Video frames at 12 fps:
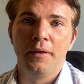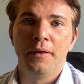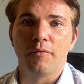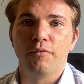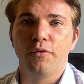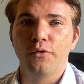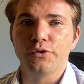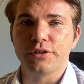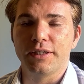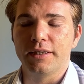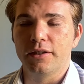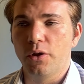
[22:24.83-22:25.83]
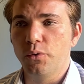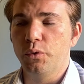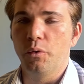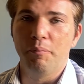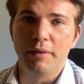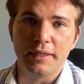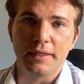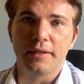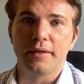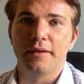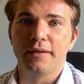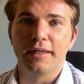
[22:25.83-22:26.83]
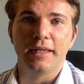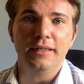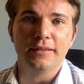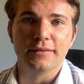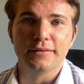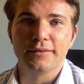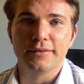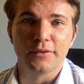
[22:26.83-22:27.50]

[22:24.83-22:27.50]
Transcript: And unfortunately, the local billionaire in England,